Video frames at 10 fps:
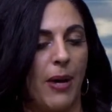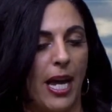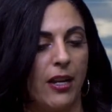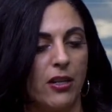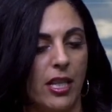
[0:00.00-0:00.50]

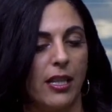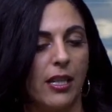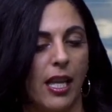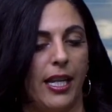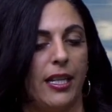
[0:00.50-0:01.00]
buyers and the
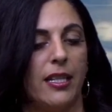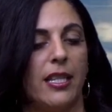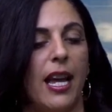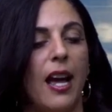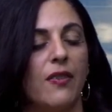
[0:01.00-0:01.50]
clients
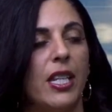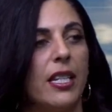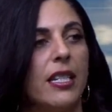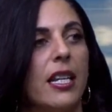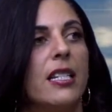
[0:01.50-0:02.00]
that have the
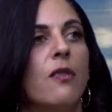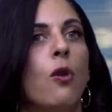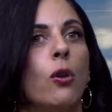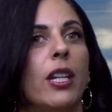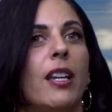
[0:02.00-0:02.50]
intent of
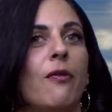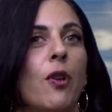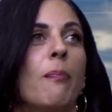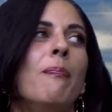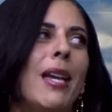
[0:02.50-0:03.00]
holding it
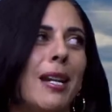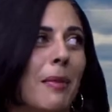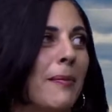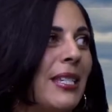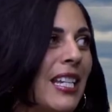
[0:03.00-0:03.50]
for
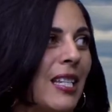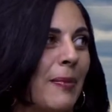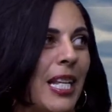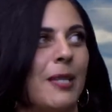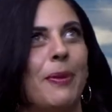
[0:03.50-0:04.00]
minimum six months.